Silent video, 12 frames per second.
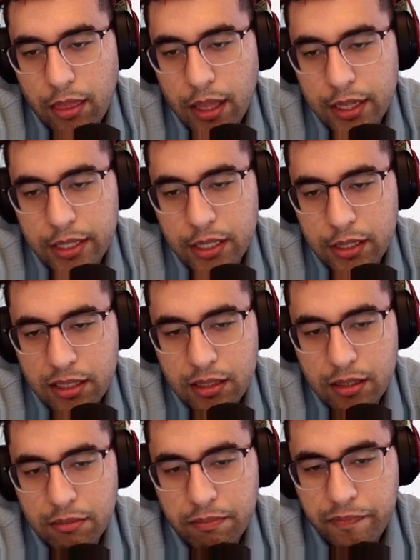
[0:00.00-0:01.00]
this
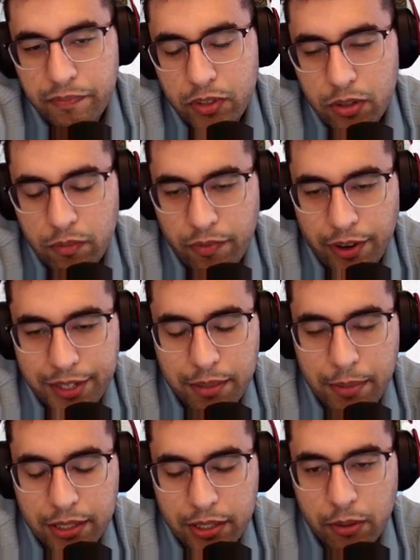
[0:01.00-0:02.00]
is, you
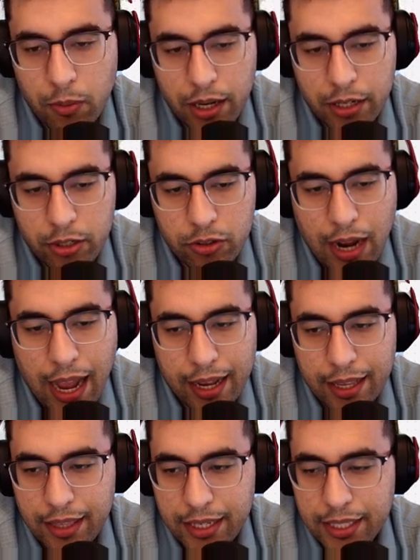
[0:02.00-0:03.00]
fundamentally want to
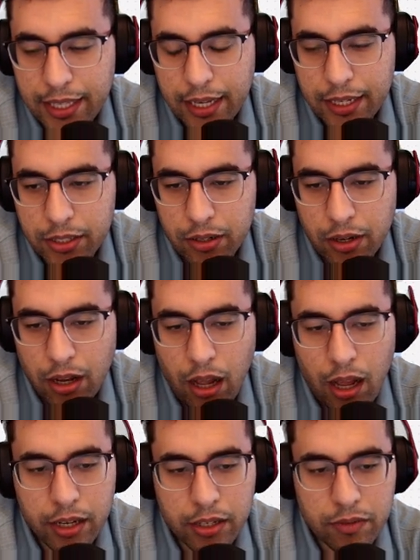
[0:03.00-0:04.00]
track these things, your
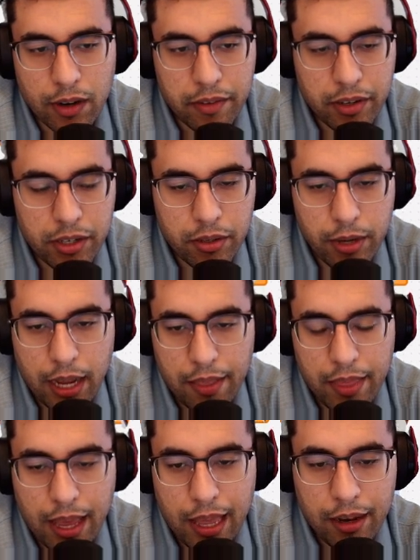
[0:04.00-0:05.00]
COGS, revenue,
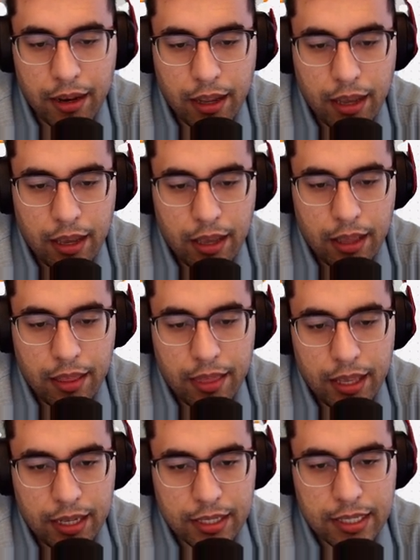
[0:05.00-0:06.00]
and then
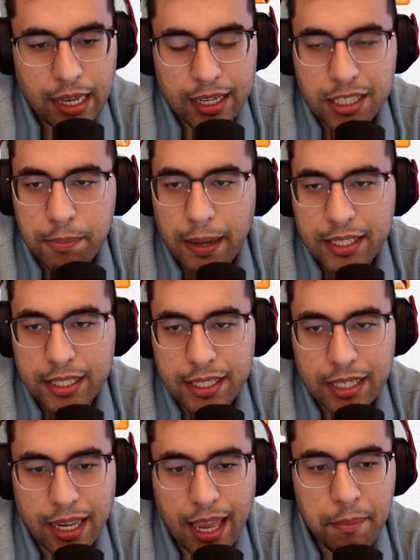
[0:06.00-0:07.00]
these
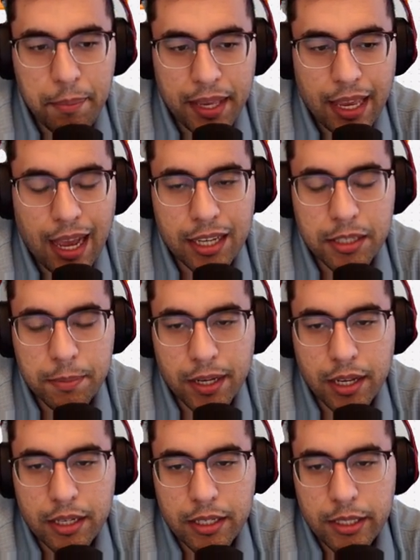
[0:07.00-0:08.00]
expenses and KPIs,
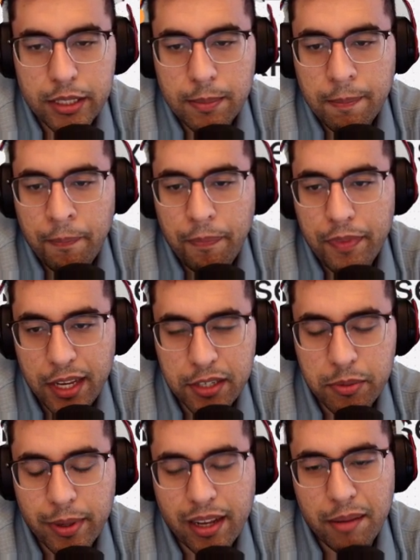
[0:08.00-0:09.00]
because
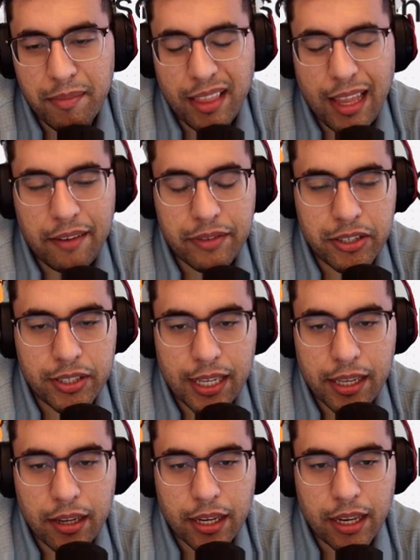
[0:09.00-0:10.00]
these will become levers
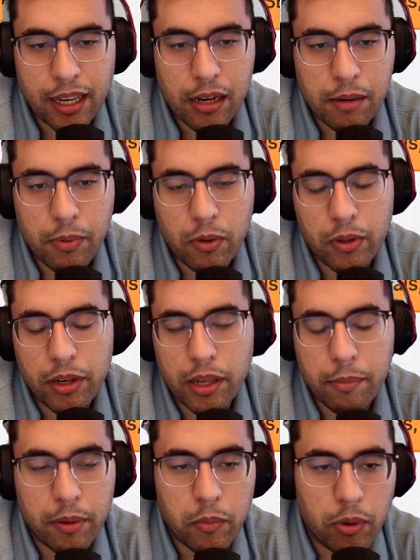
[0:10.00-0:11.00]
that you can kind of pull. You
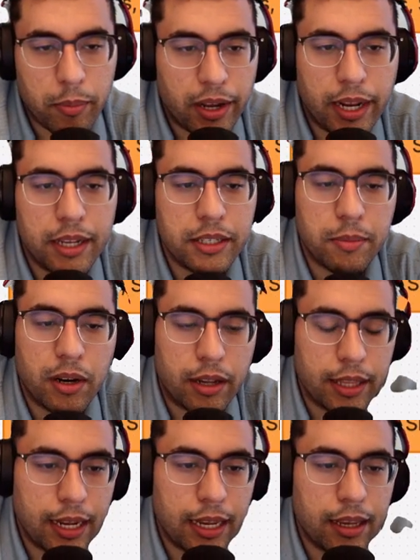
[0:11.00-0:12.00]
can put more money into
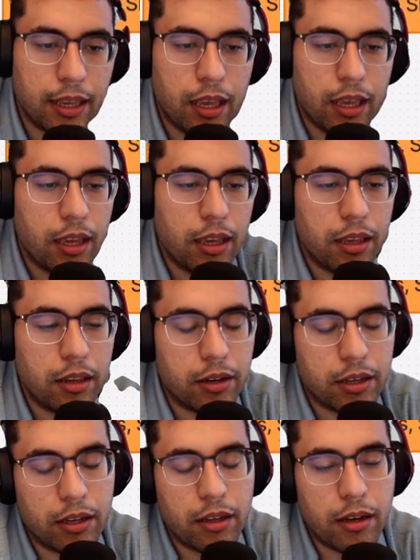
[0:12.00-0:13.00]
marketing. You
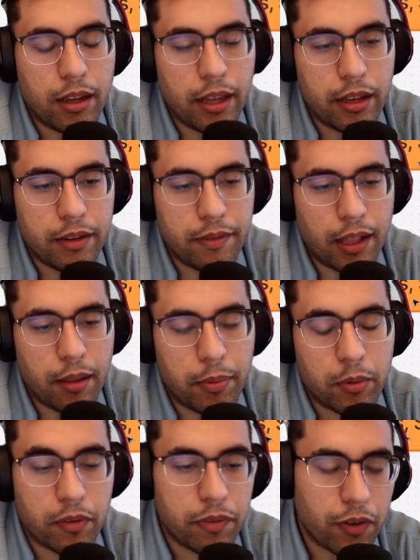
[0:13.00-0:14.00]
could develop a
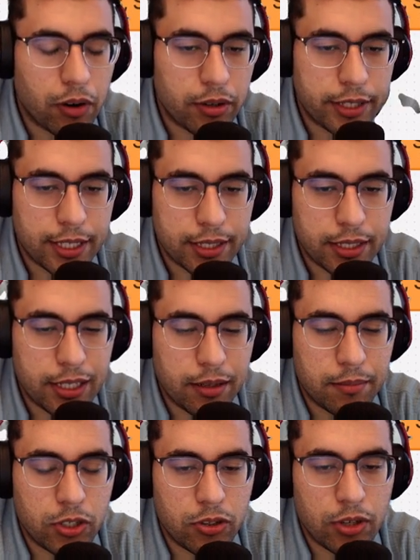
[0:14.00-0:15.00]
referral
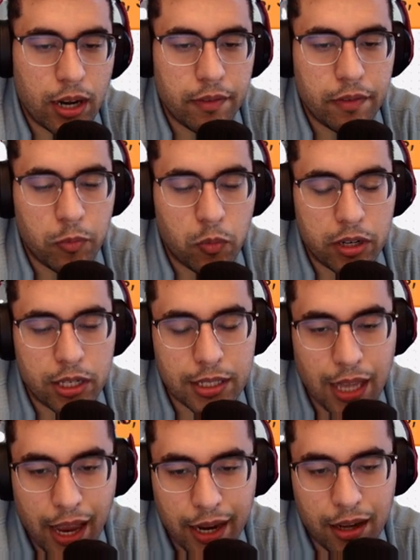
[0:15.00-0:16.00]
system to drive more
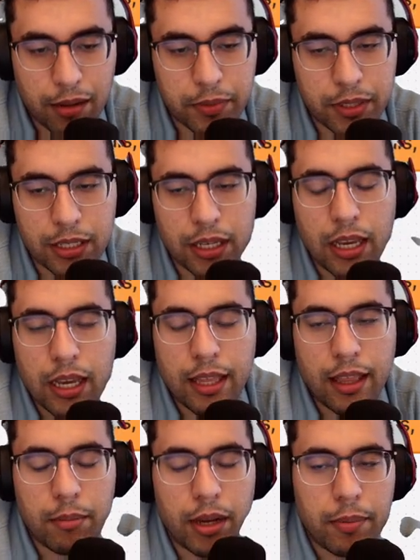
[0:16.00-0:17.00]
signups.
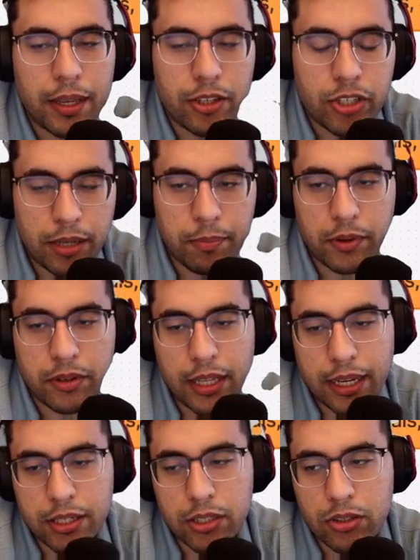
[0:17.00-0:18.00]
That might be a cheaper
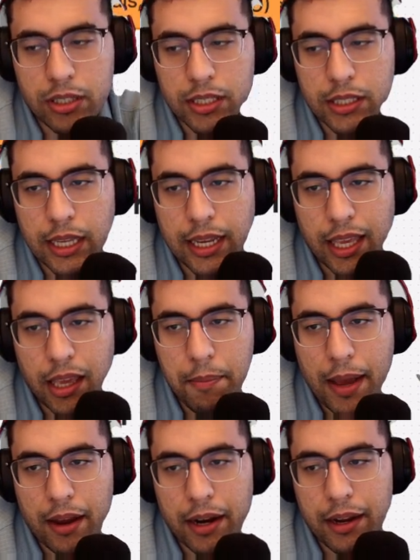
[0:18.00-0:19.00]
thing. So just thinking
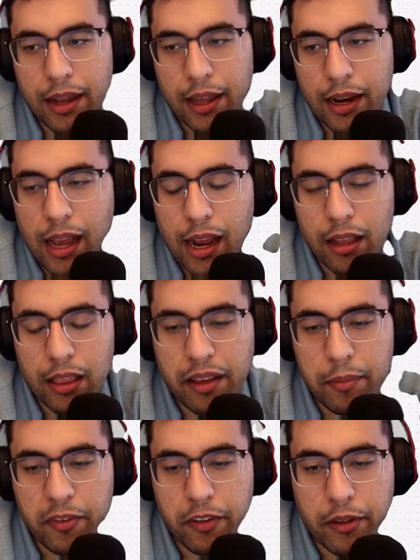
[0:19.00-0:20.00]
about it at a high
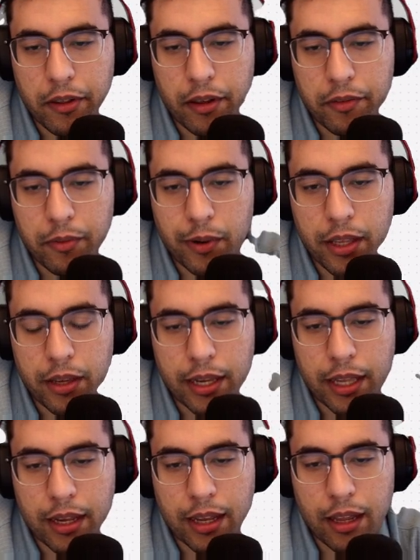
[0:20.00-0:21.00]
level of what you
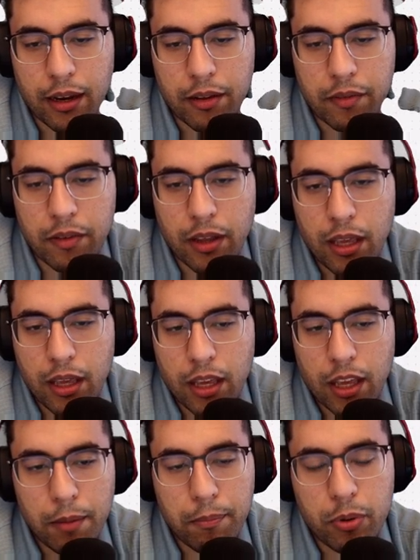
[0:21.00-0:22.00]
can kind of
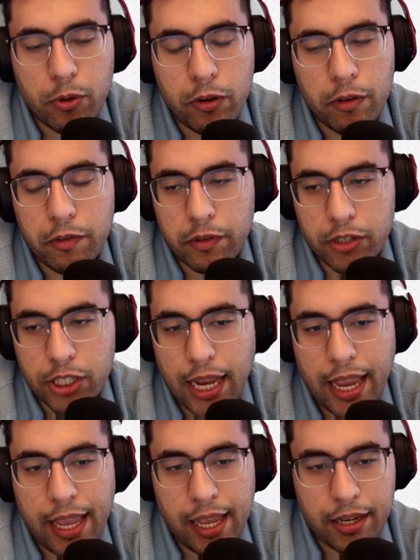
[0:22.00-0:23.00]
improve or
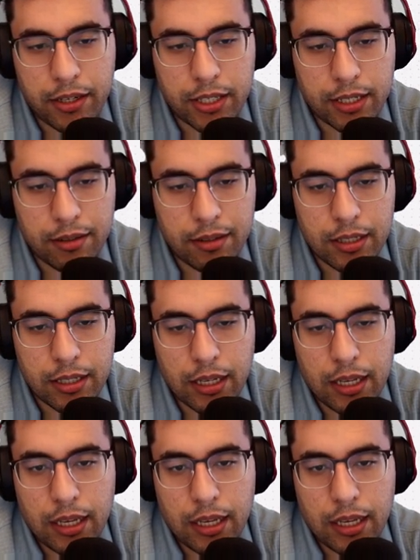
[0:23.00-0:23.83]
change. And